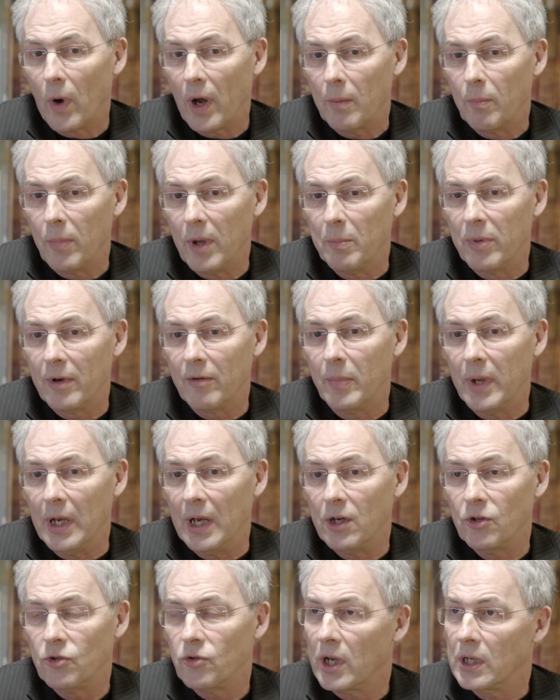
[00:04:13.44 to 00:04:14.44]
people have been
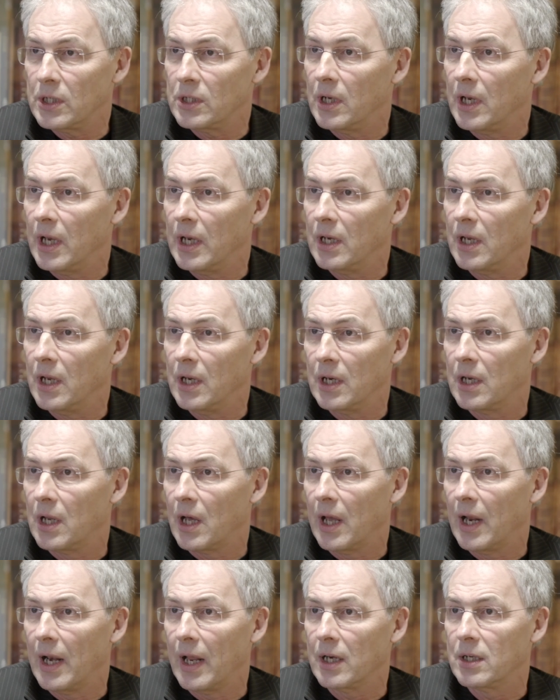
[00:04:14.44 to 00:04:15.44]
interested in
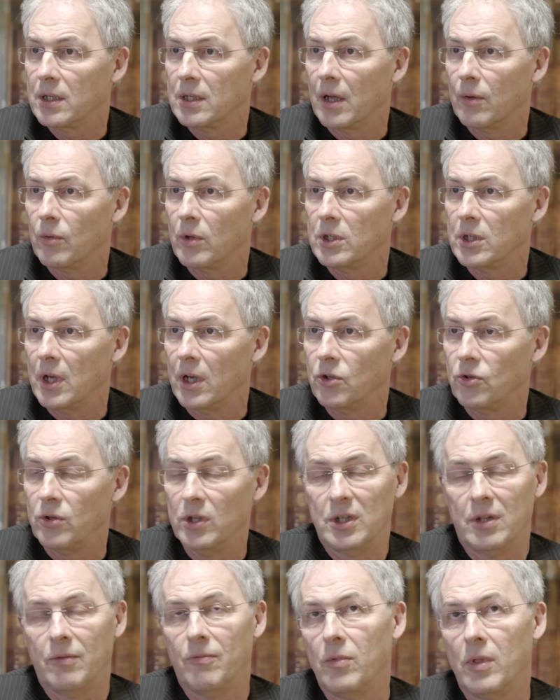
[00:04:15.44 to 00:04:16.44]
dialects down the
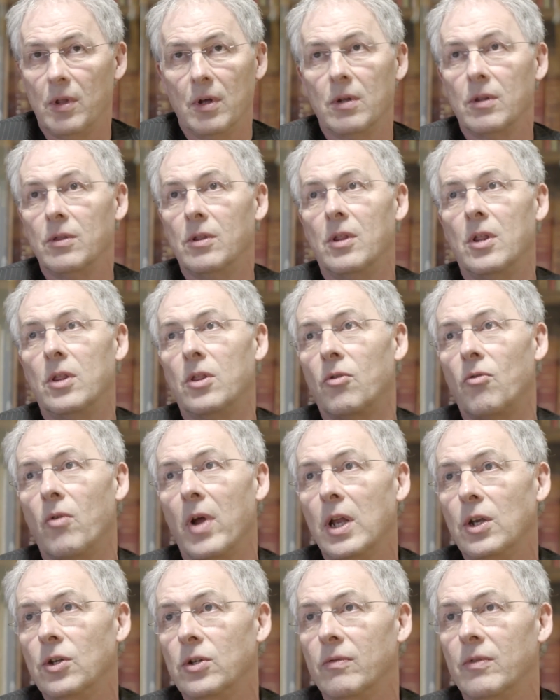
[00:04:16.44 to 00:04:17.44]
centuries, the
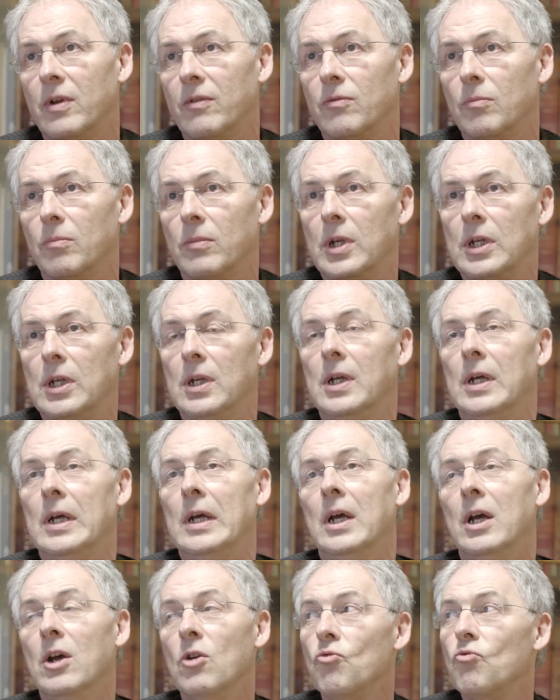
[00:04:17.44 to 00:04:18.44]
range of different
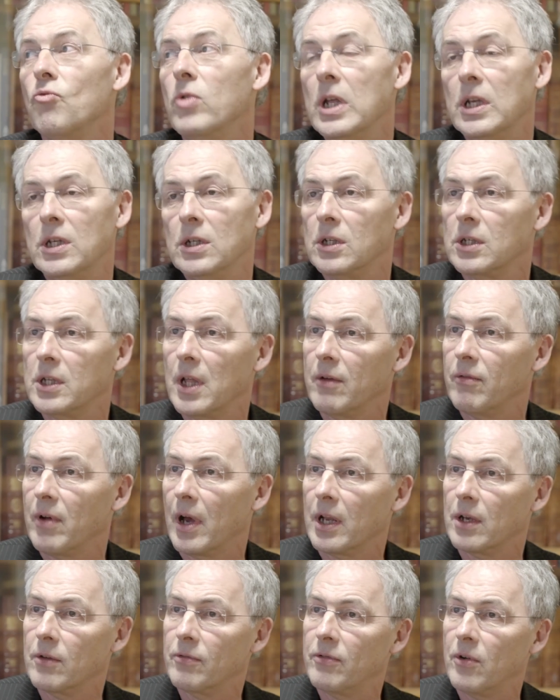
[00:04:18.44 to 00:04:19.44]
reasons they've
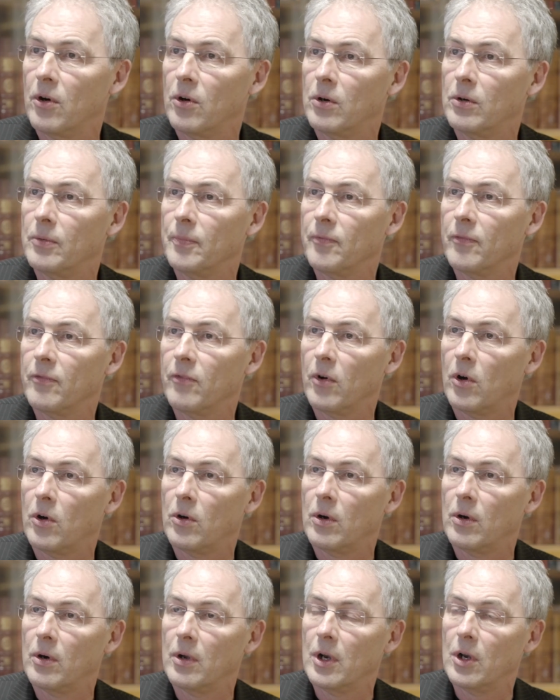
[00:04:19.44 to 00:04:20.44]
had
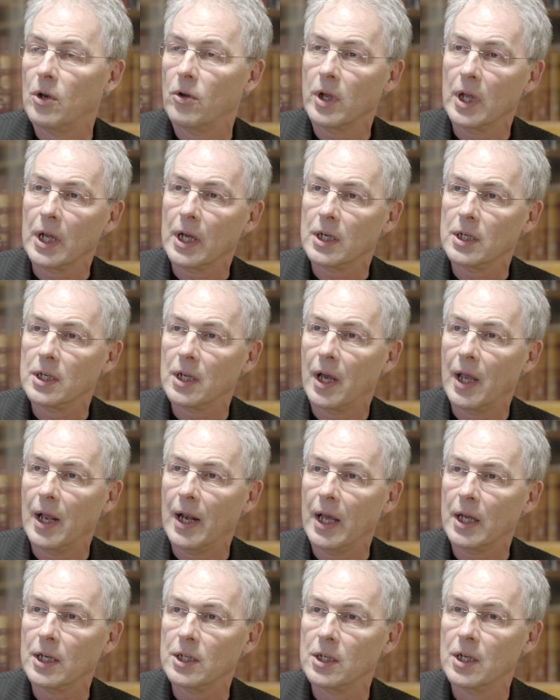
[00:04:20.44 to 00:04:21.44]
for looking at
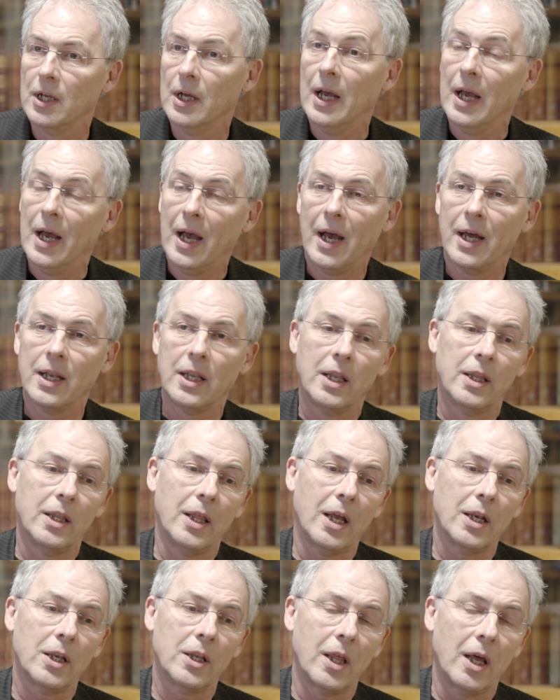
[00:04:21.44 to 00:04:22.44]
dialect. And
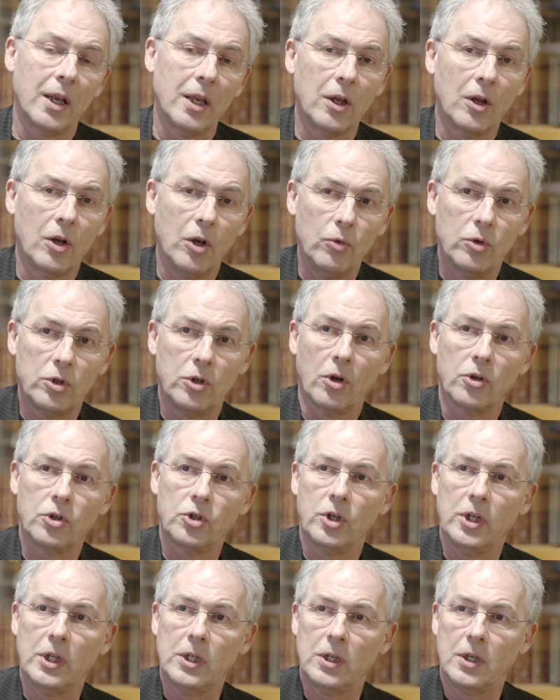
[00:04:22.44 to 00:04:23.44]
that includes not
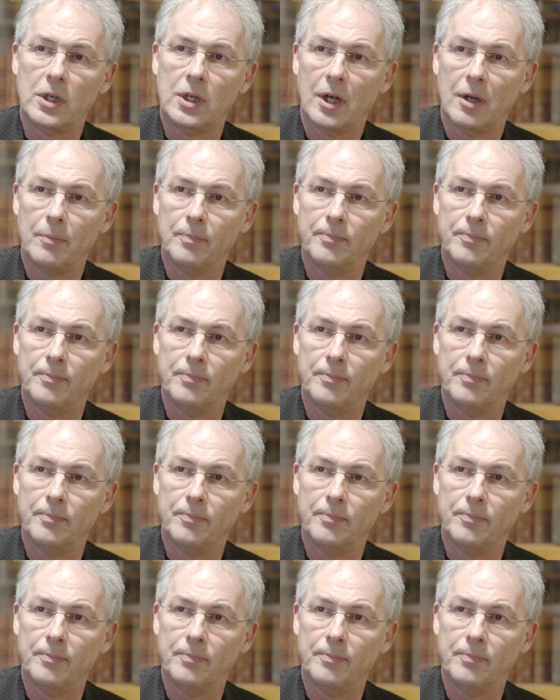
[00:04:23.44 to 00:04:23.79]
just,